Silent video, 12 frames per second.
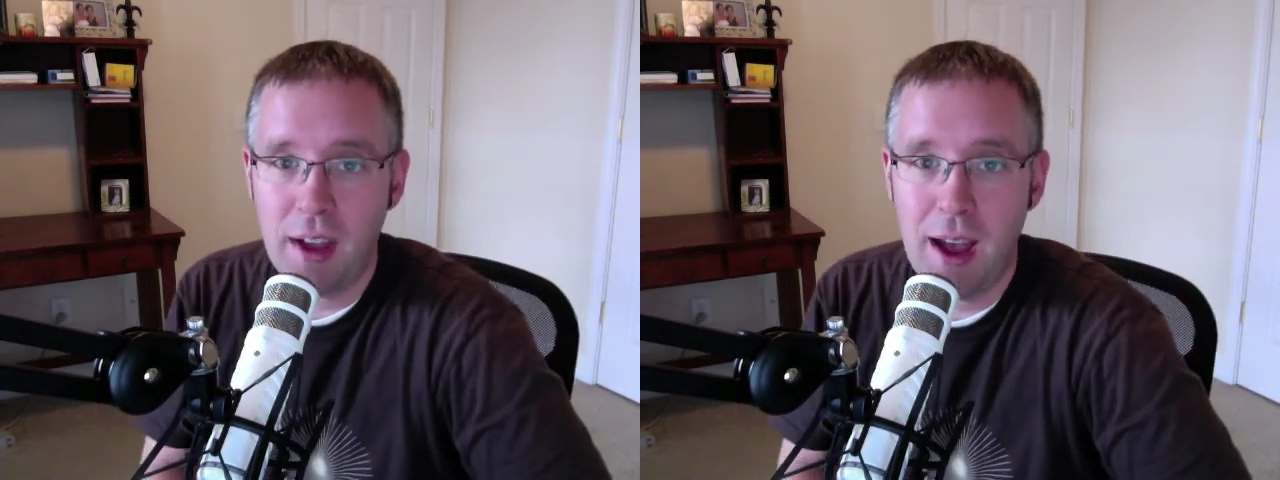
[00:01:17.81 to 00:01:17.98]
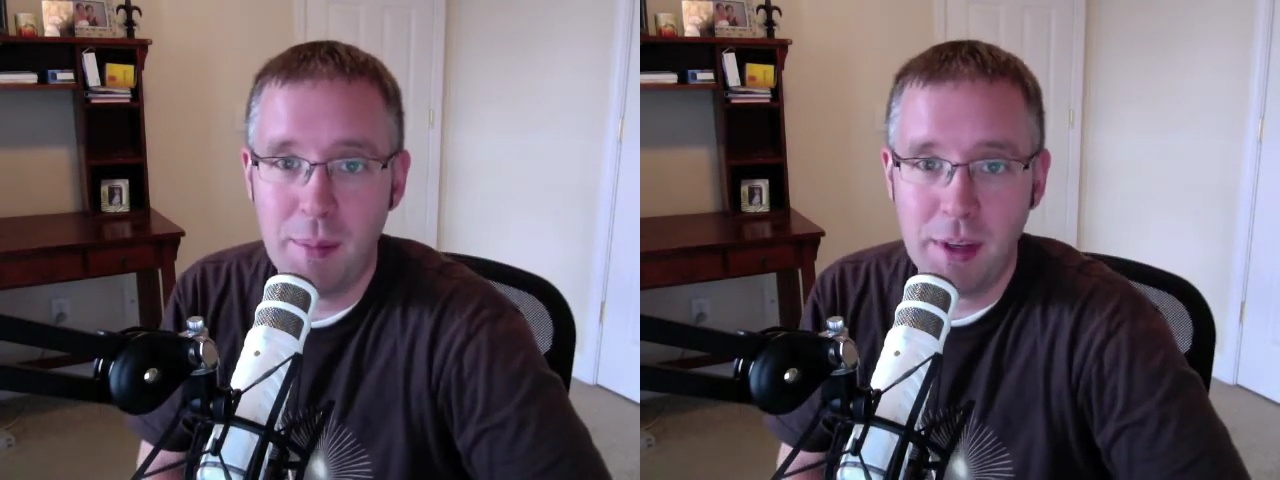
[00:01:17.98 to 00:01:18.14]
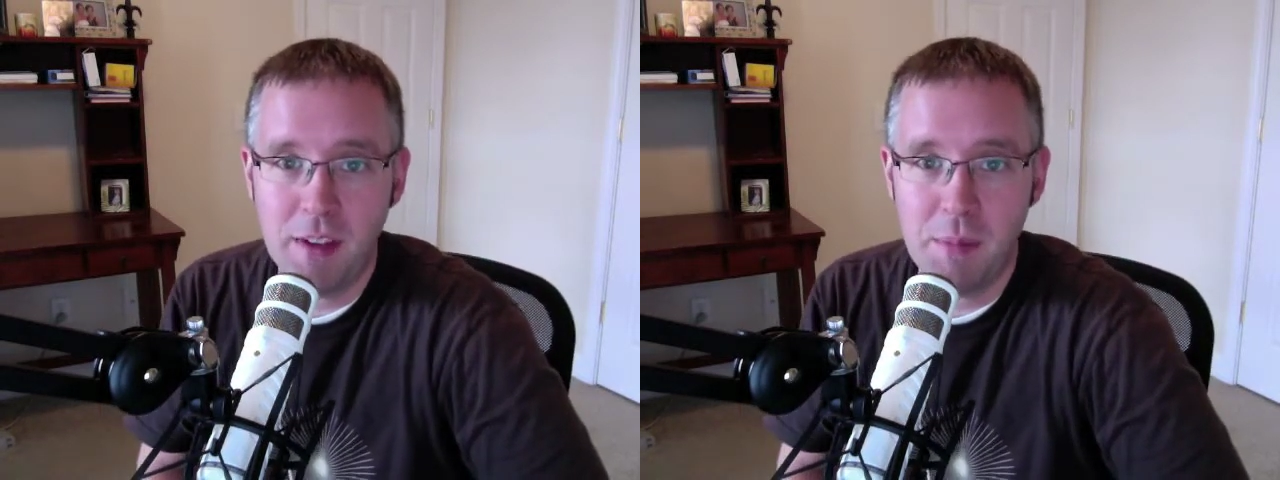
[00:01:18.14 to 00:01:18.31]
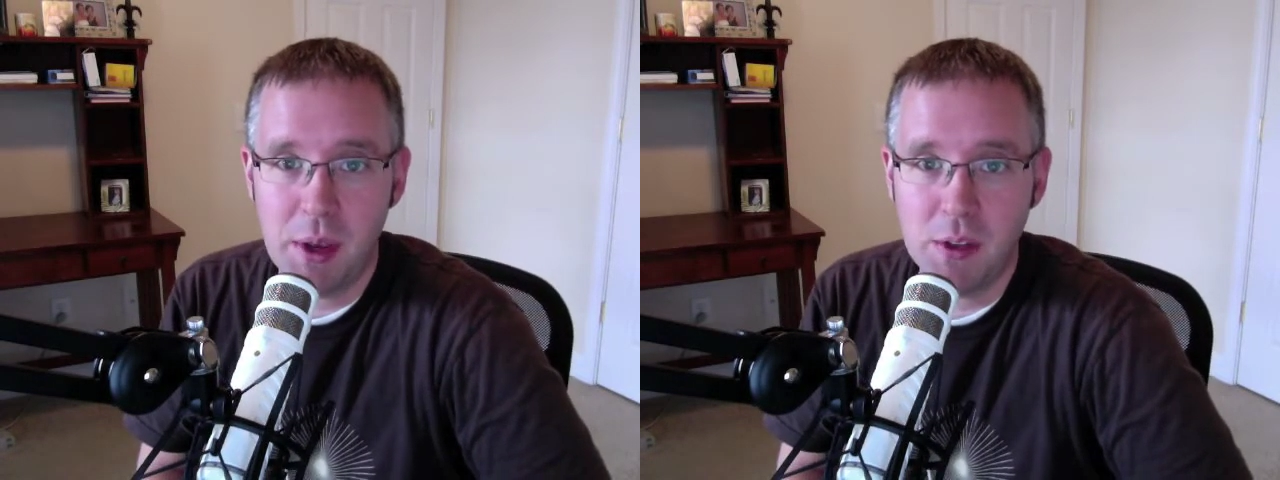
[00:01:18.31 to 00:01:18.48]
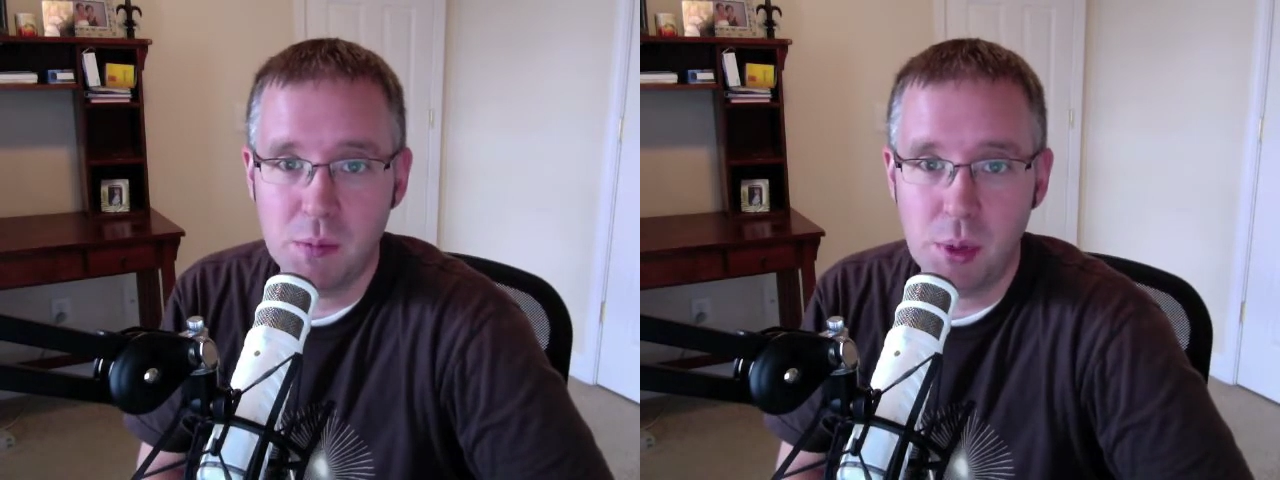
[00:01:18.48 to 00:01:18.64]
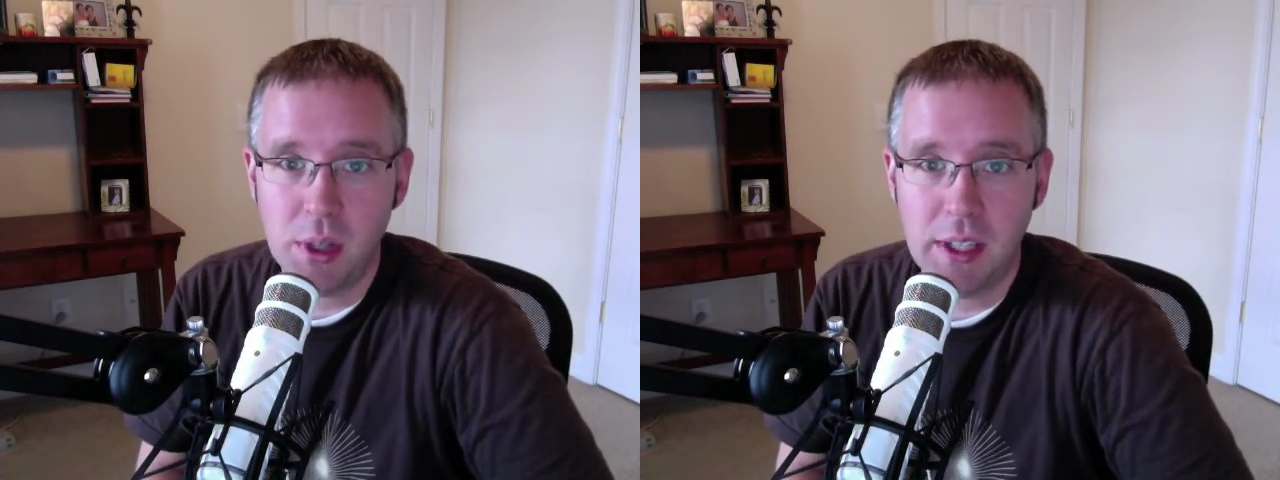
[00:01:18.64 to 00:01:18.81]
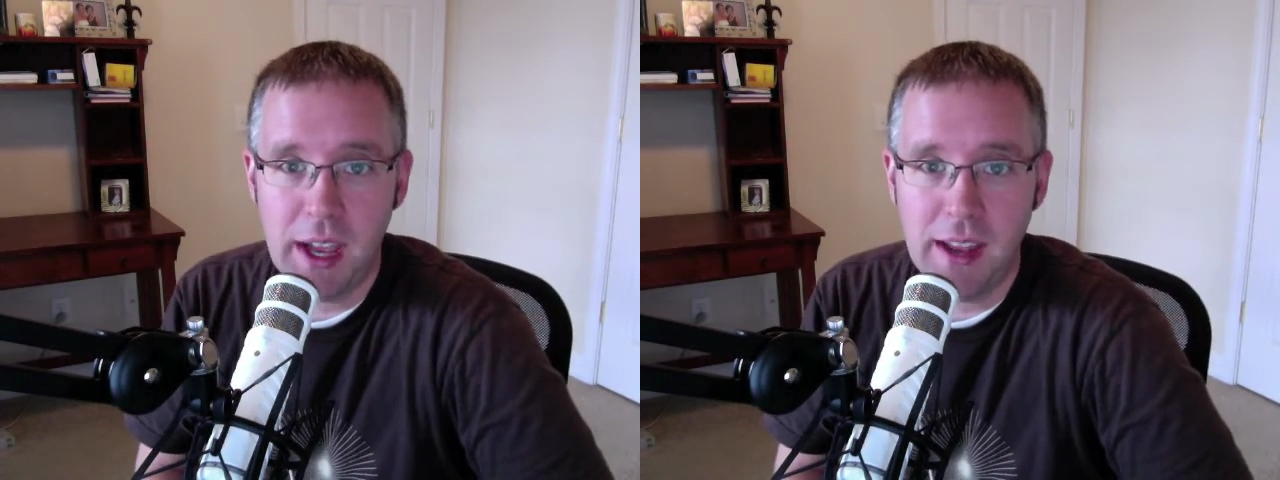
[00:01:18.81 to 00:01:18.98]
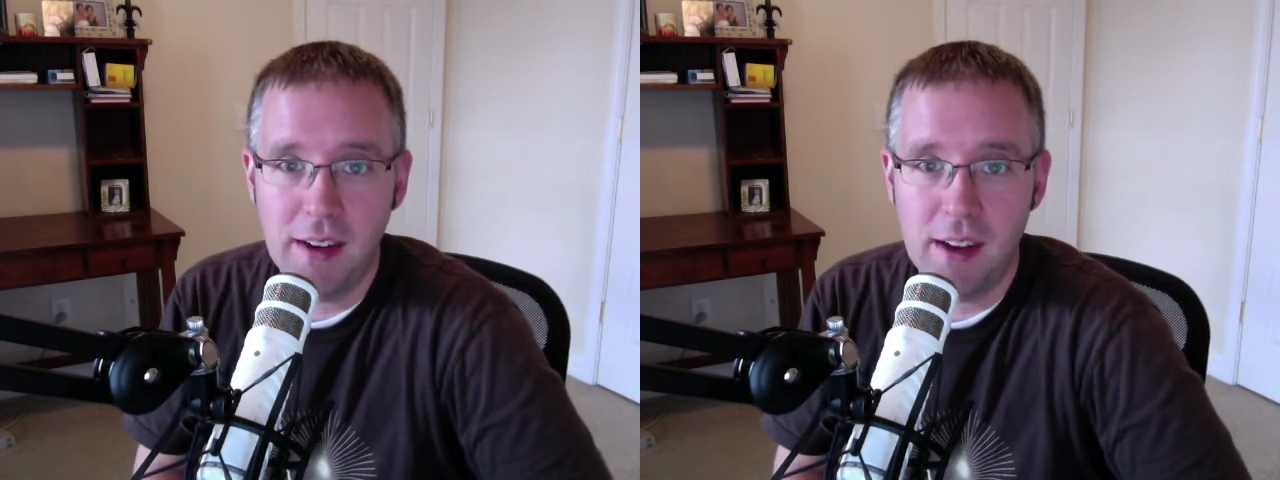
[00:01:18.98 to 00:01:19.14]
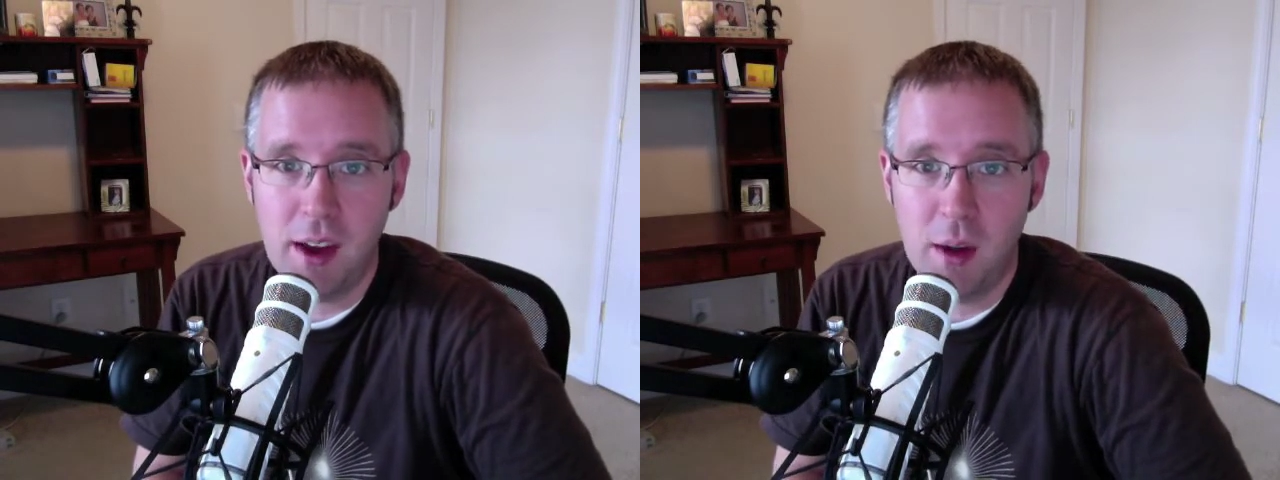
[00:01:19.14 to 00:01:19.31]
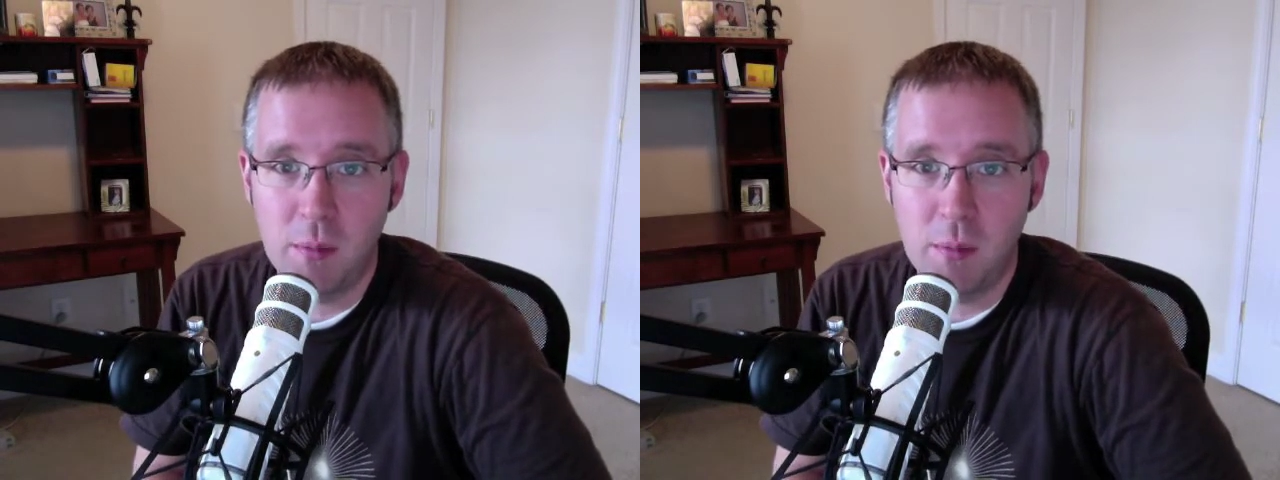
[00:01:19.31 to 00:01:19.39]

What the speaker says: copy of Bell's book yet,